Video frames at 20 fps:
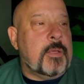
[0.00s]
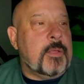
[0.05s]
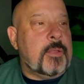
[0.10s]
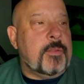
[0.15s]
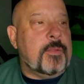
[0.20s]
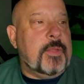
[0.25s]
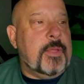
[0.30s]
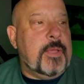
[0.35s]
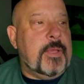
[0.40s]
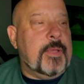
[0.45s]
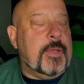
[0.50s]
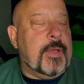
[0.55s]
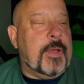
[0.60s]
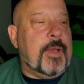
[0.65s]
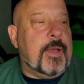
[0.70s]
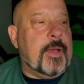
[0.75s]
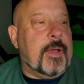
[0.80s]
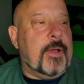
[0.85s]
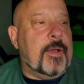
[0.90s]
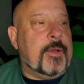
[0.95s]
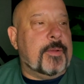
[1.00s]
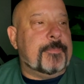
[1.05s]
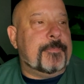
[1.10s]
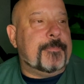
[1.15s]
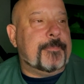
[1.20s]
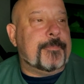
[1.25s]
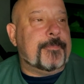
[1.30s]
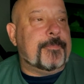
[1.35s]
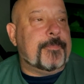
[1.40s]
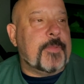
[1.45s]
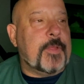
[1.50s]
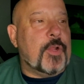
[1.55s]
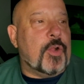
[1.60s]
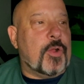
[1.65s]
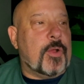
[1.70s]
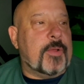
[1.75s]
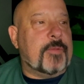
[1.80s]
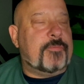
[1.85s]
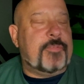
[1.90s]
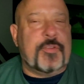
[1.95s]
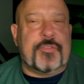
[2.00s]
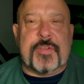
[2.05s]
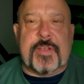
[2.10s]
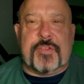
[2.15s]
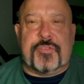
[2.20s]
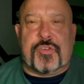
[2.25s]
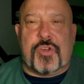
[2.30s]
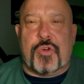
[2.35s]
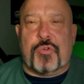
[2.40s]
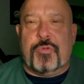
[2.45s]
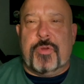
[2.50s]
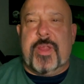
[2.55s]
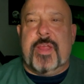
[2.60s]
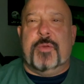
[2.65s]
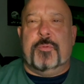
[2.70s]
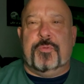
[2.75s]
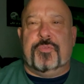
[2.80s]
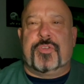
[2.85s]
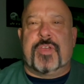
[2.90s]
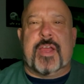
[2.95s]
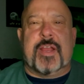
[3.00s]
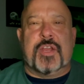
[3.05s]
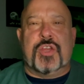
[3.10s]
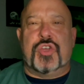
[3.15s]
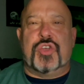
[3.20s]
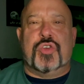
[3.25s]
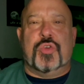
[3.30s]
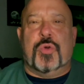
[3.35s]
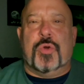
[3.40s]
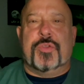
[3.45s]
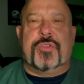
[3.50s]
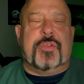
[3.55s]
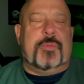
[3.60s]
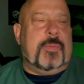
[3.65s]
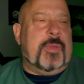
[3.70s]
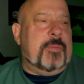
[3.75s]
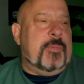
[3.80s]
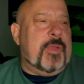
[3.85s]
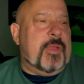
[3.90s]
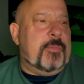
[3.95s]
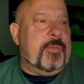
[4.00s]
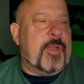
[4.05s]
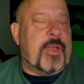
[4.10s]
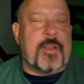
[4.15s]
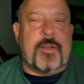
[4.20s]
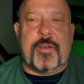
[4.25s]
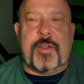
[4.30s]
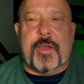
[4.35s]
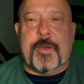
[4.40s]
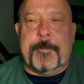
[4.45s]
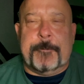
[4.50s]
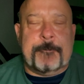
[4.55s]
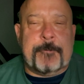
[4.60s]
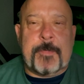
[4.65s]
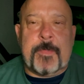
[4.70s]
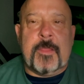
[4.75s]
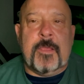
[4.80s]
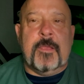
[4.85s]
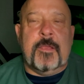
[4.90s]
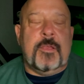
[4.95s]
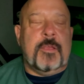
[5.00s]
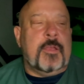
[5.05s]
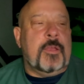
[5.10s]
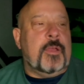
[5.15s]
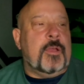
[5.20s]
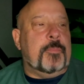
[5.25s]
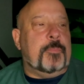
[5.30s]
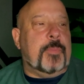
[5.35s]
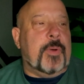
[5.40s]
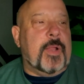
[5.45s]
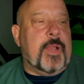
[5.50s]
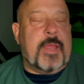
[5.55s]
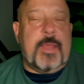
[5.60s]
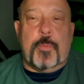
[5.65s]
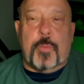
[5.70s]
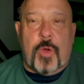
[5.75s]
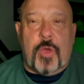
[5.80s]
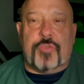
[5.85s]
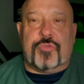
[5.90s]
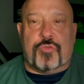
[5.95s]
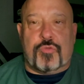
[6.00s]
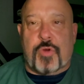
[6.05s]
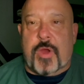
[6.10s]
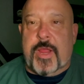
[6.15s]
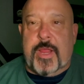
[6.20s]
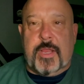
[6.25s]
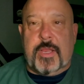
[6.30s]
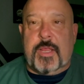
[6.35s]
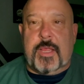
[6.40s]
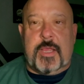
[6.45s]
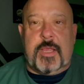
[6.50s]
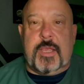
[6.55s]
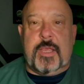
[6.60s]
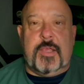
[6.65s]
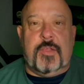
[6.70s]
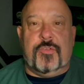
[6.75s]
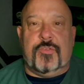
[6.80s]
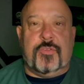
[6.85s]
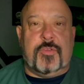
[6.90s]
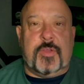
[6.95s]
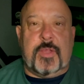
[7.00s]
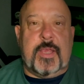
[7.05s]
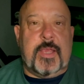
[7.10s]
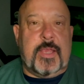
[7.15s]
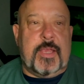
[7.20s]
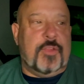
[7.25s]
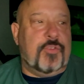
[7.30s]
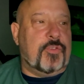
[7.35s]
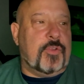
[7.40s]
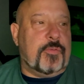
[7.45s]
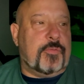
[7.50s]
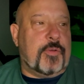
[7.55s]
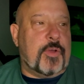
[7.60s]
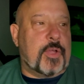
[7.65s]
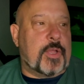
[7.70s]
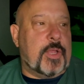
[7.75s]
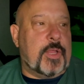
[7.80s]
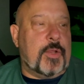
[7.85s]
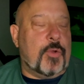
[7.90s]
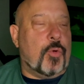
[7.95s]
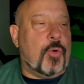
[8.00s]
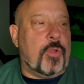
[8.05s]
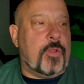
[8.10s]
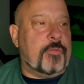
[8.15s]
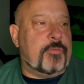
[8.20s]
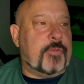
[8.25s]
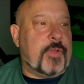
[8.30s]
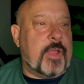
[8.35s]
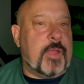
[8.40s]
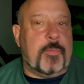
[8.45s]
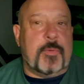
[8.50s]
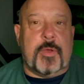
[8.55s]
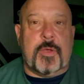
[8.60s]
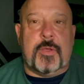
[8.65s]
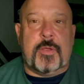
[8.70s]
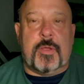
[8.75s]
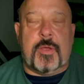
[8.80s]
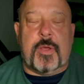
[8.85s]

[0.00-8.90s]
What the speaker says: it feels like his career was kind of short to me, maybe. I don't know. But he was great. He is a fucking Hall of Famer.